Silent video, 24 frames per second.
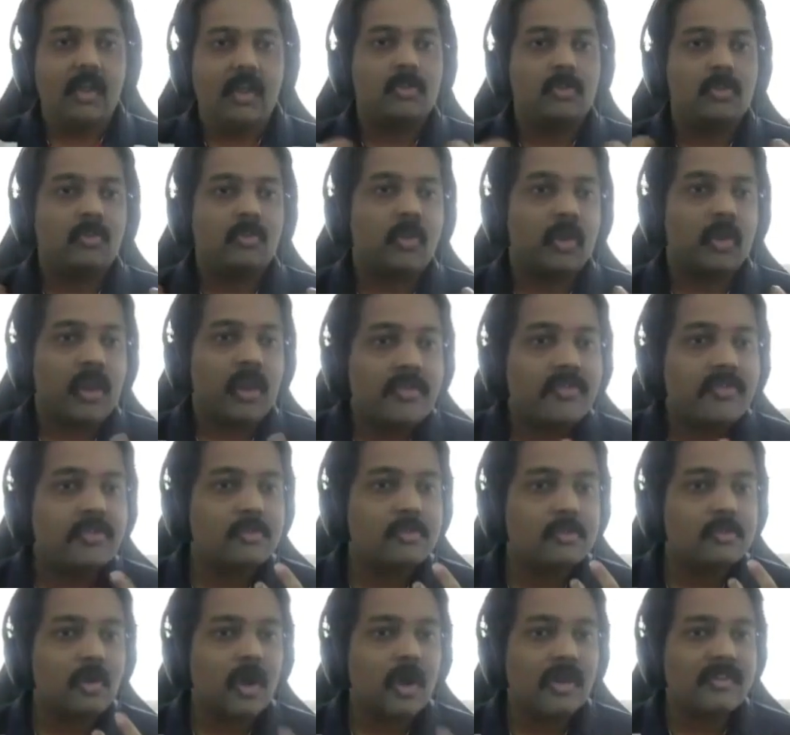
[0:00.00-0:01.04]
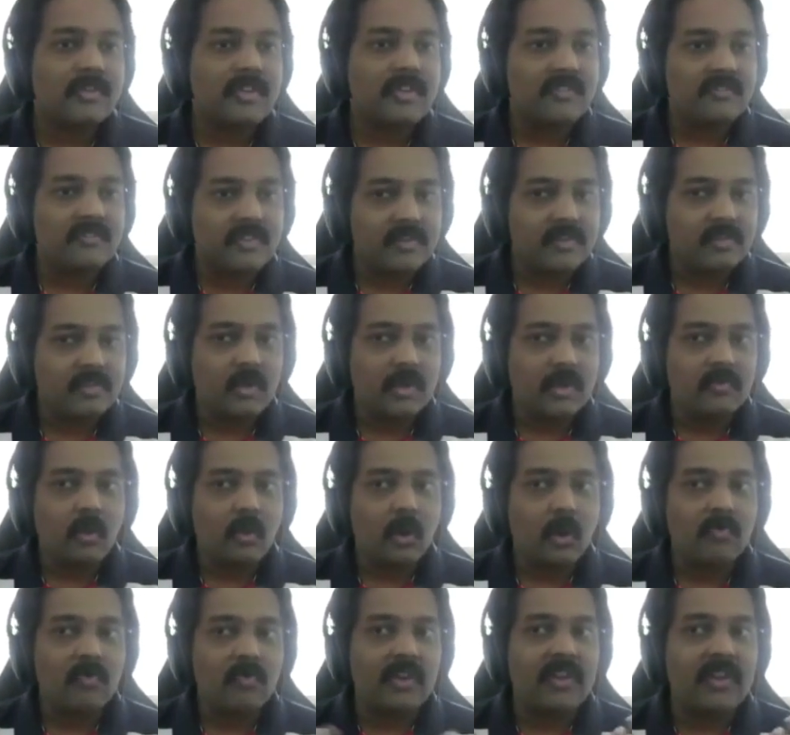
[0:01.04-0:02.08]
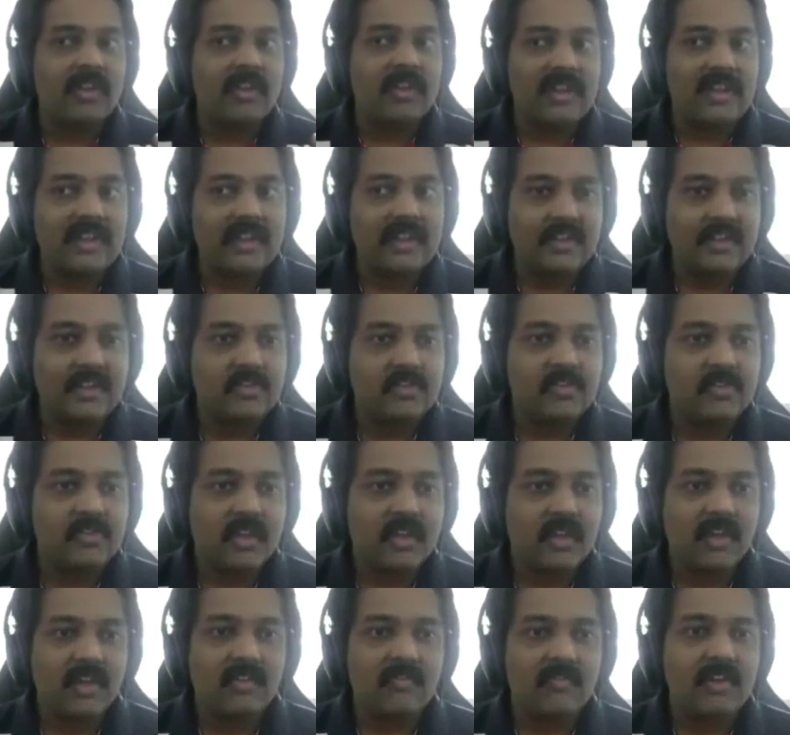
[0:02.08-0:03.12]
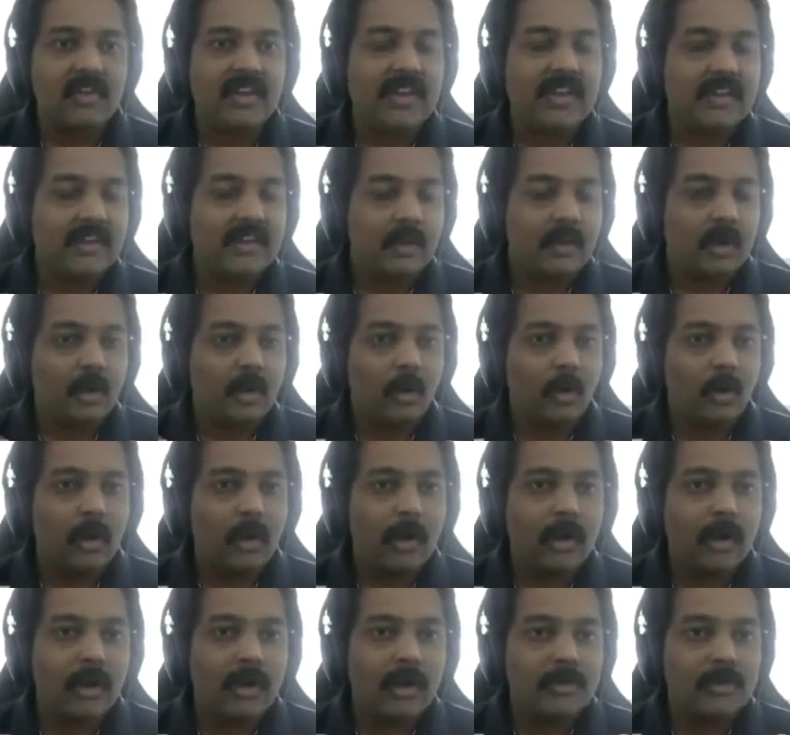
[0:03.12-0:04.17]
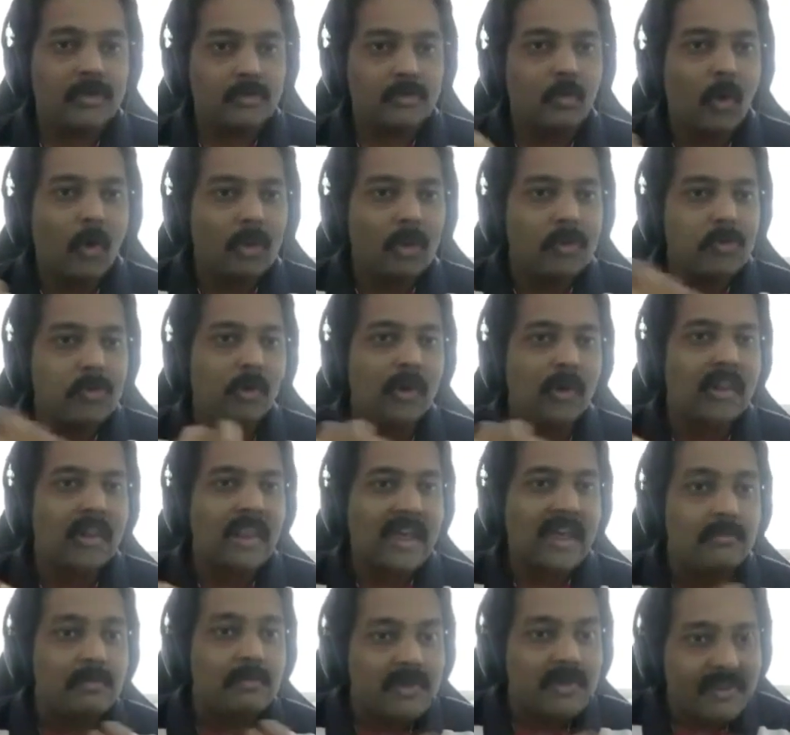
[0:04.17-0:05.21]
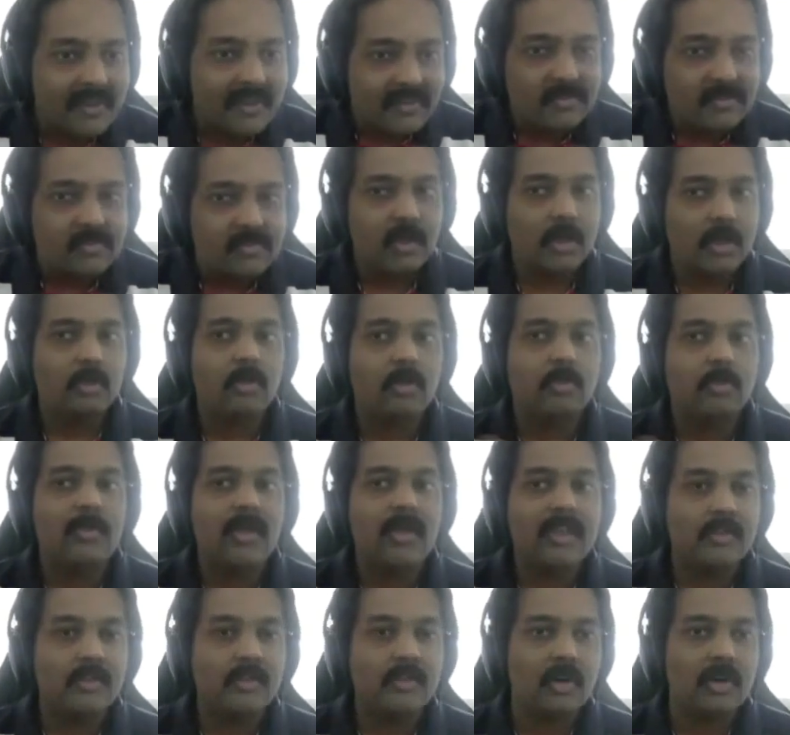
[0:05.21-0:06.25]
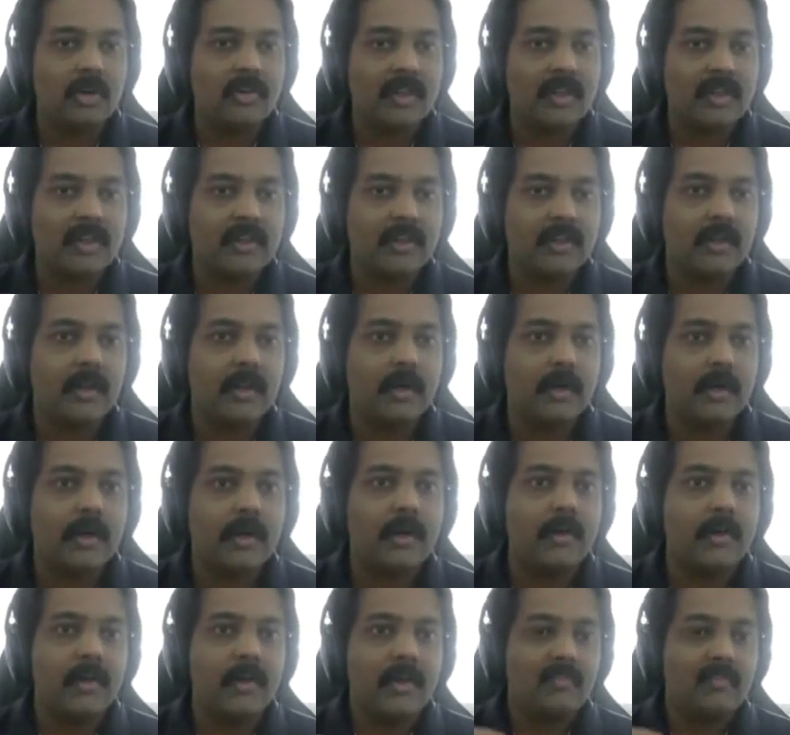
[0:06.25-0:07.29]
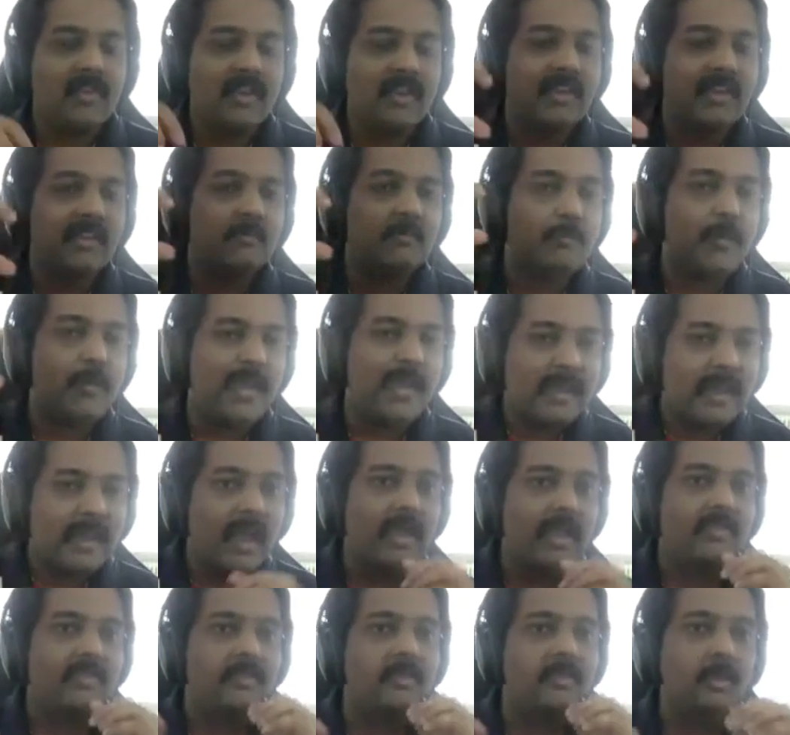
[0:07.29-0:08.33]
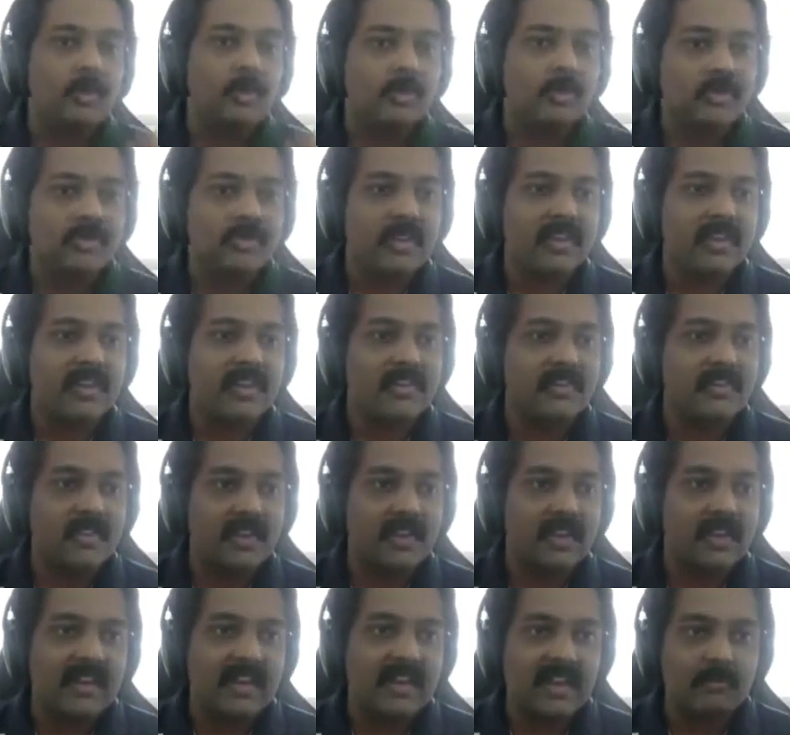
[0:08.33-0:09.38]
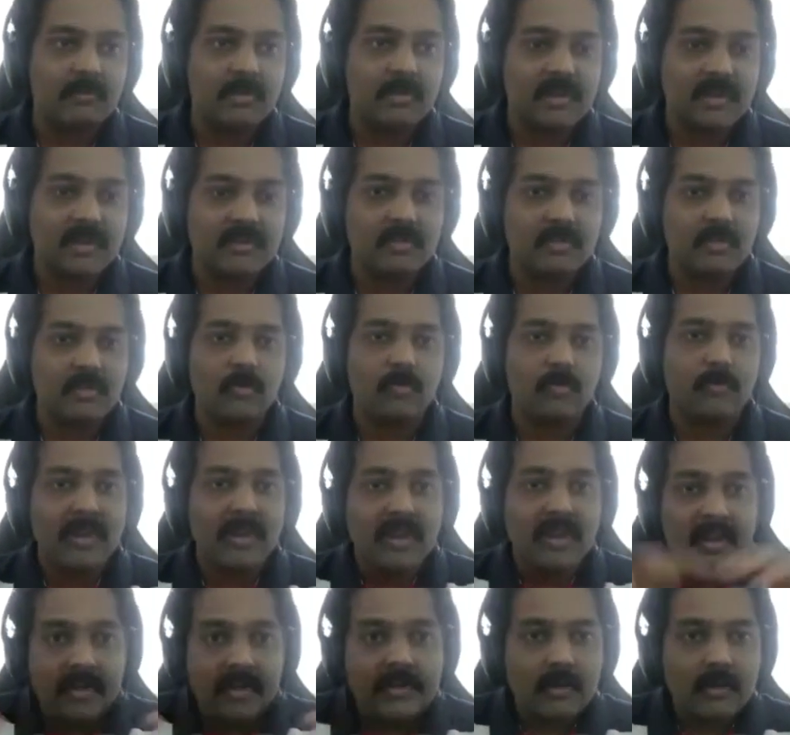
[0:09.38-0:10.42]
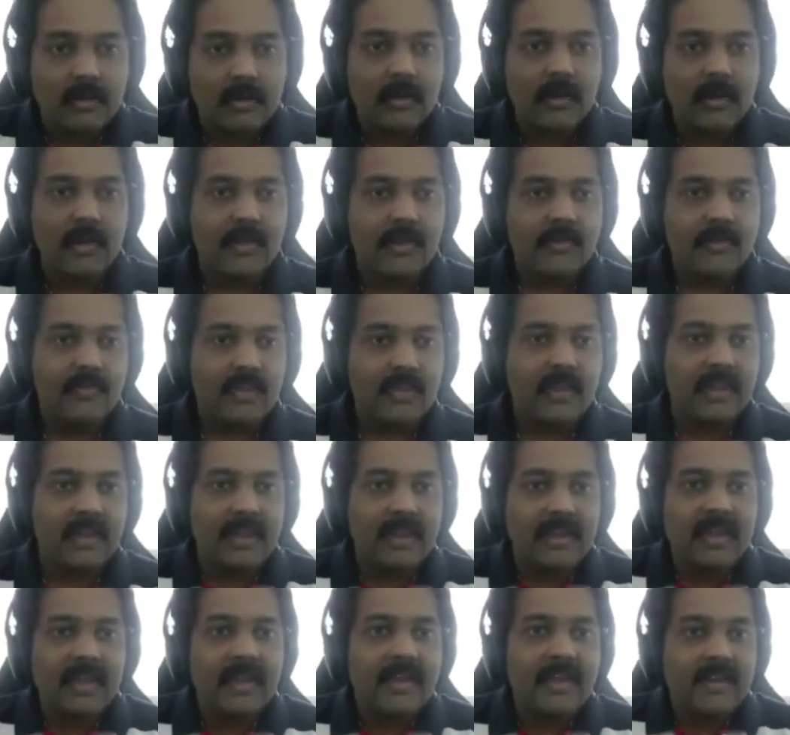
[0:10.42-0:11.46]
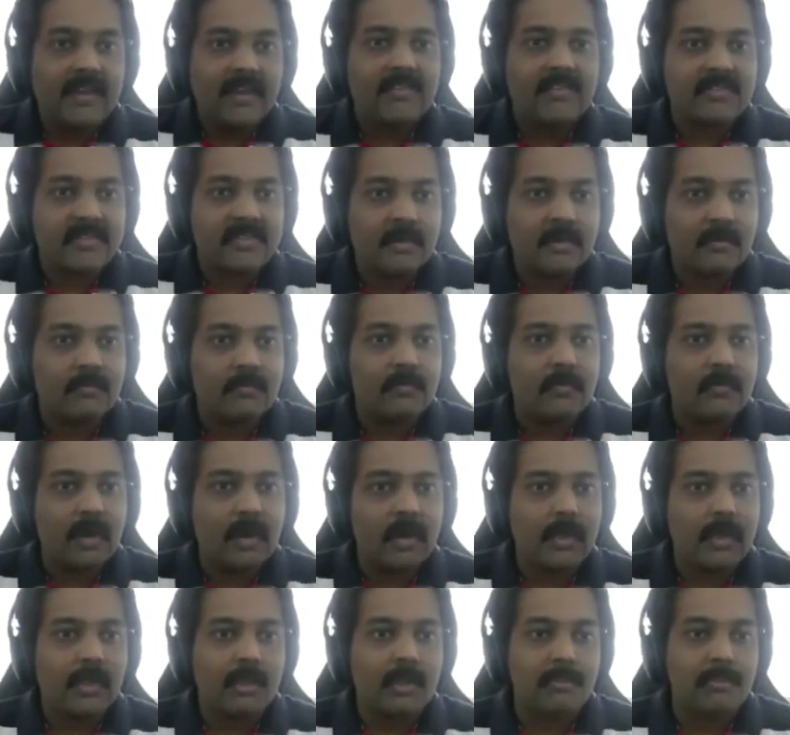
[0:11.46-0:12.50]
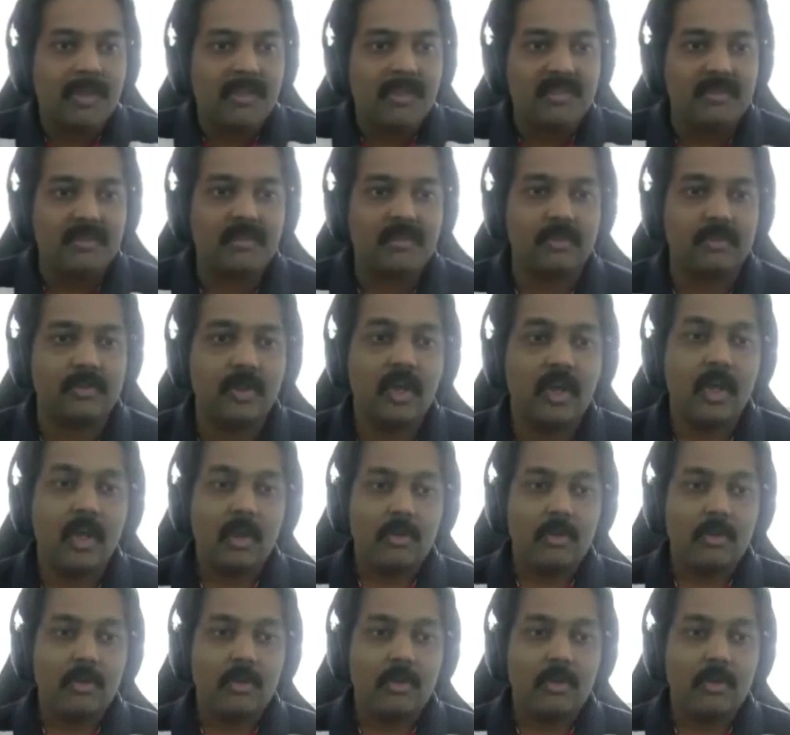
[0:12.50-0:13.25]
So for us to achieve this one, what we need is we need small libraries to make sure that we can pick and choose the necessary libraries to build the entire custom image as such.